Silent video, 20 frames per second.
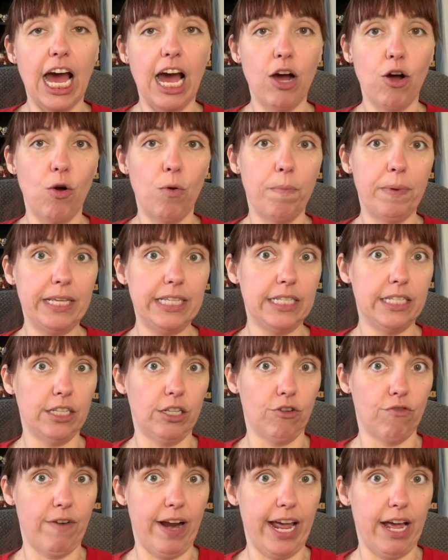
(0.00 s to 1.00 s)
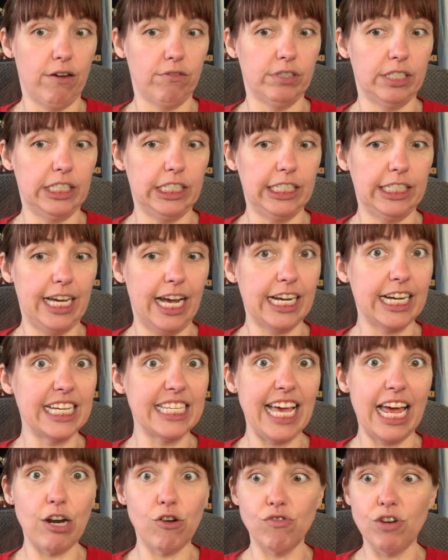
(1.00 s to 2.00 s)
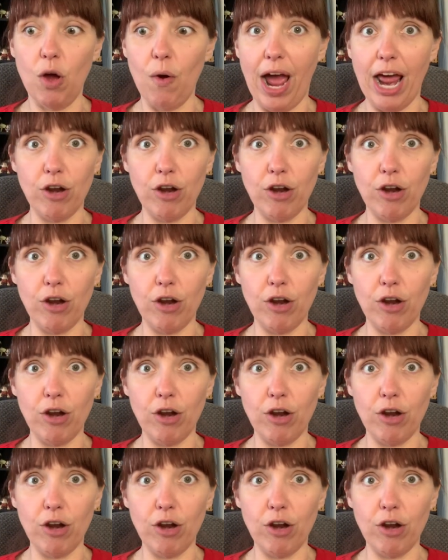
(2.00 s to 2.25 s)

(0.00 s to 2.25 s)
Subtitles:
I hope he's still around. Because I don't know.